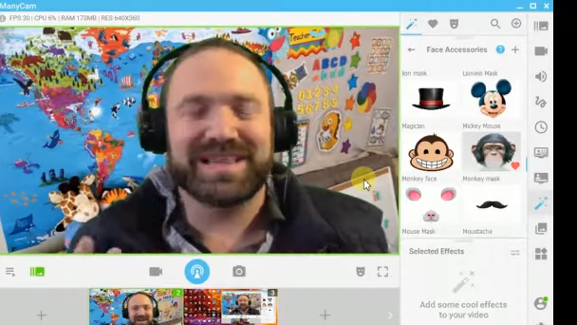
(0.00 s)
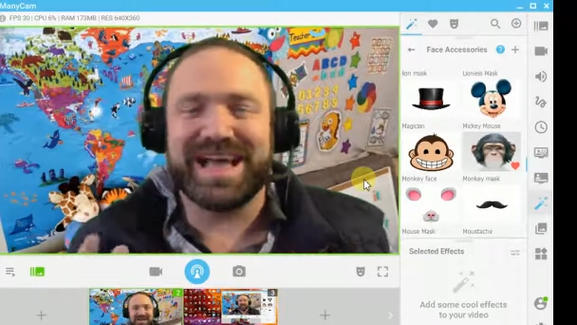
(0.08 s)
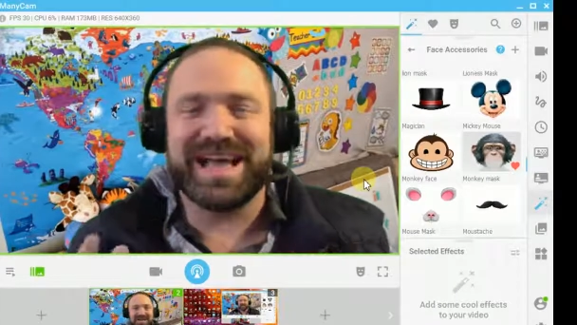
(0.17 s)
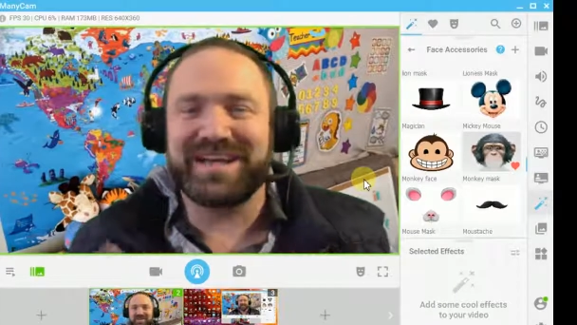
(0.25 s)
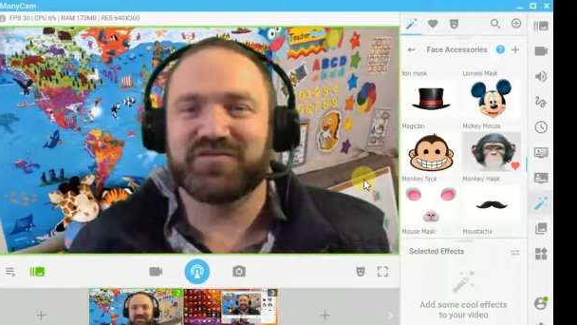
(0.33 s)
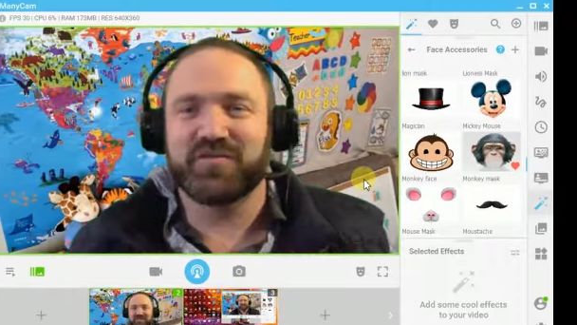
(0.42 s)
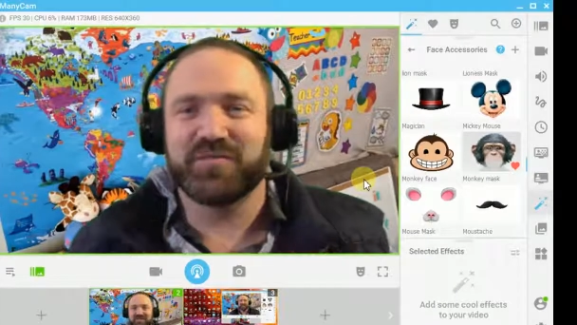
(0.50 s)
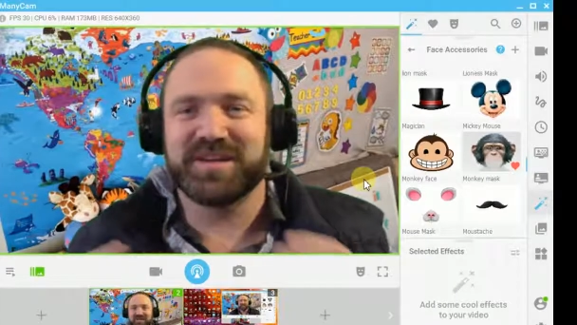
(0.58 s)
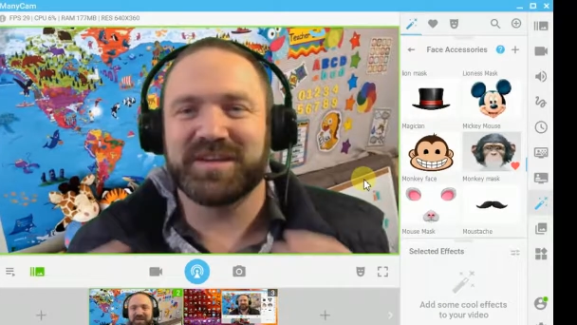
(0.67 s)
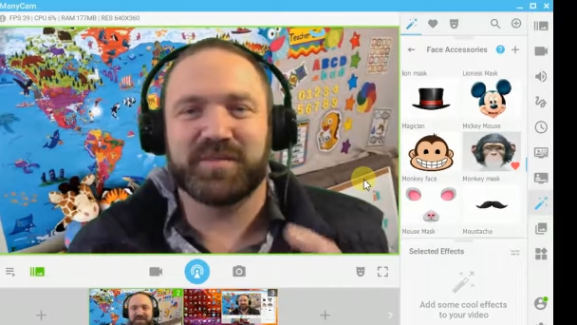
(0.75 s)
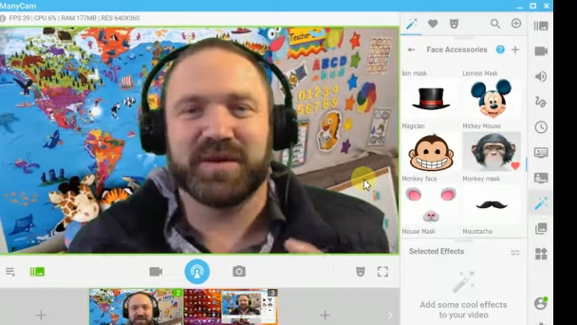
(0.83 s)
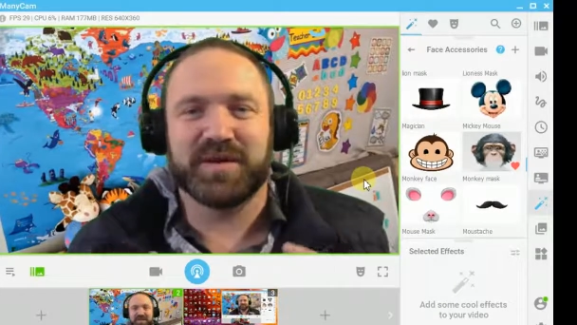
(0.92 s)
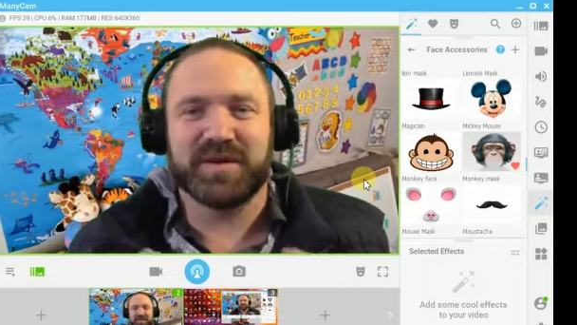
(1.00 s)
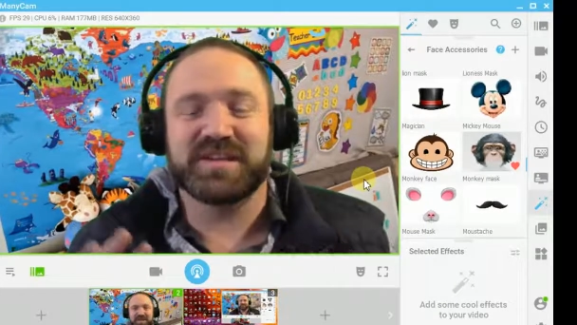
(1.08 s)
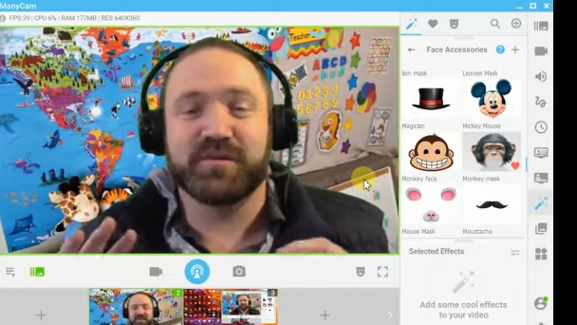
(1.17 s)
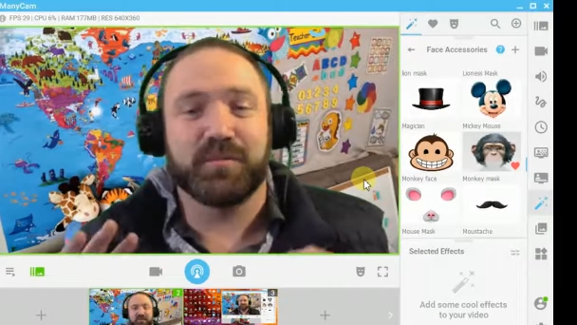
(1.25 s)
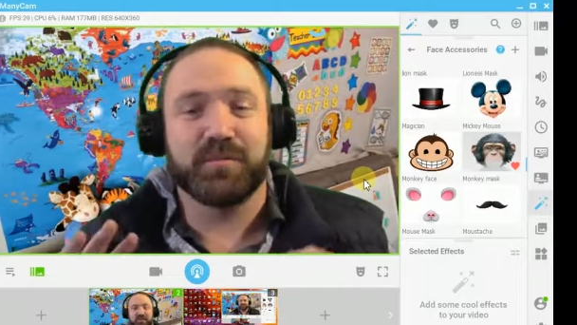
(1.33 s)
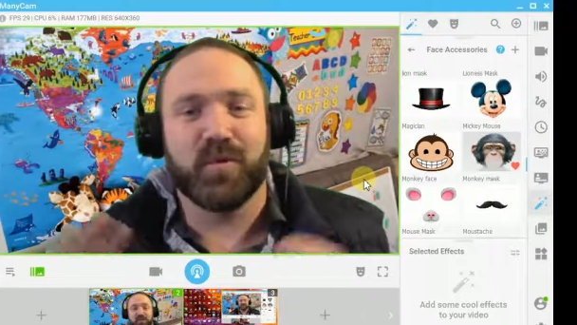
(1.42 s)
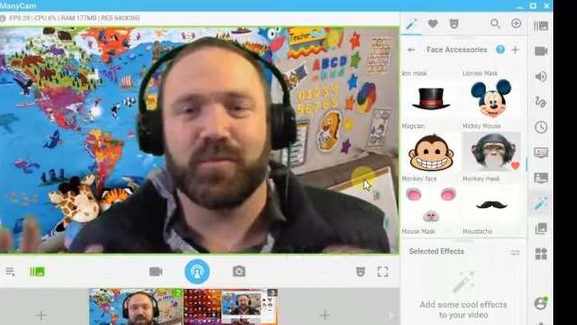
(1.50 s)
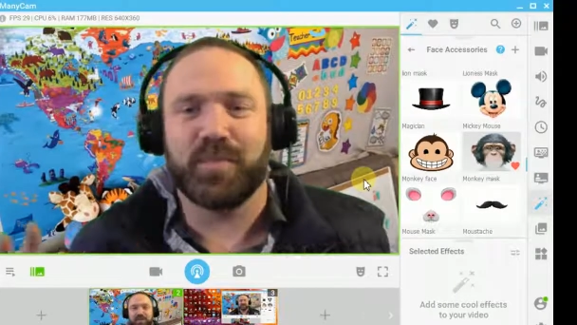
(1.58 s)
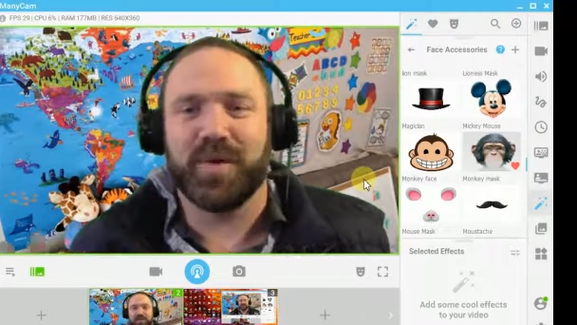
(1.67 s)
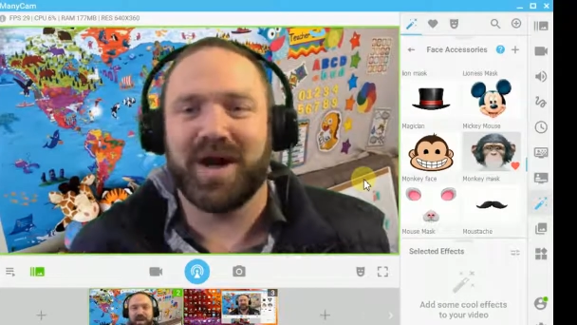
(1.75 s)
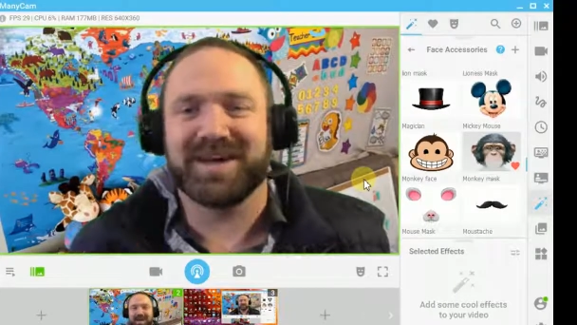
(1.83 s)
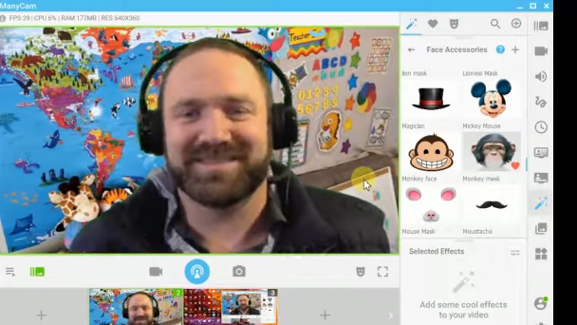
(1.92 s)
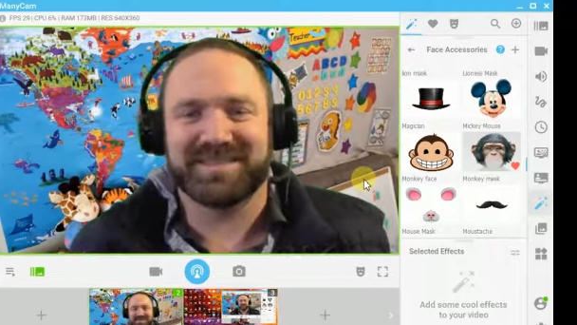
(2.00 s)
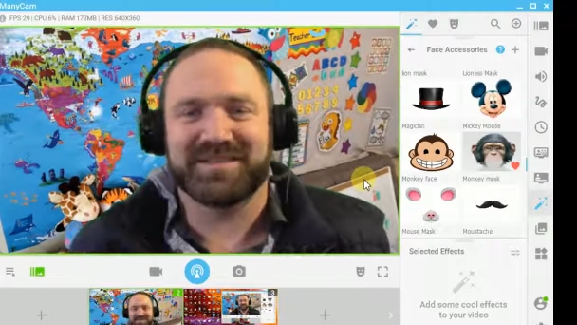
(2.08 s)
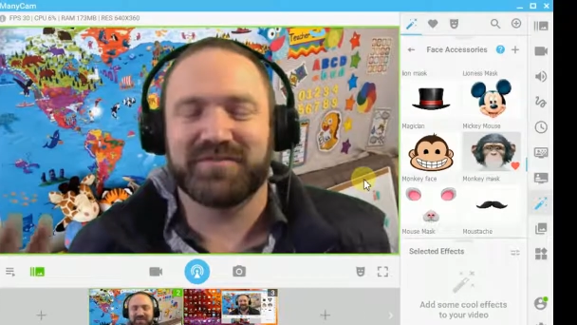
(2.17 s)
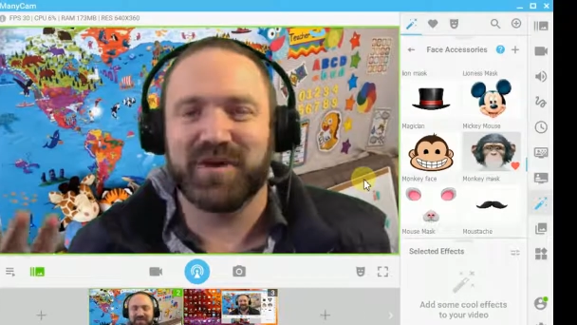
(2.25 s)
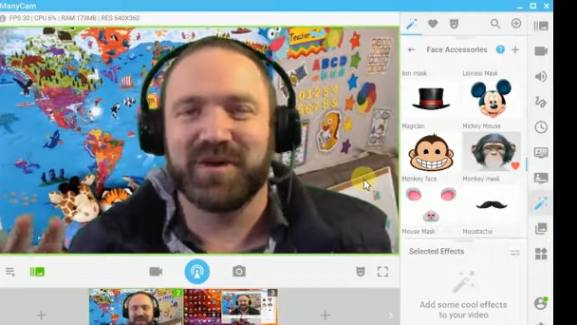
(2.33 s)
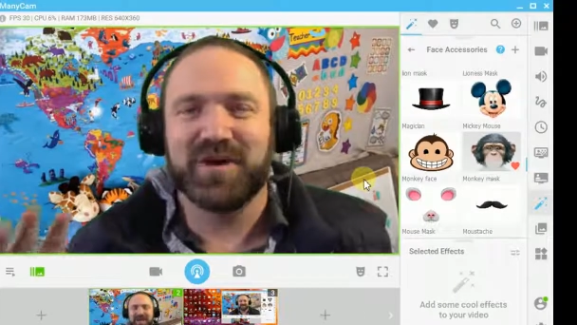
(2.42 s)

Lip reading: classroom experience more positive?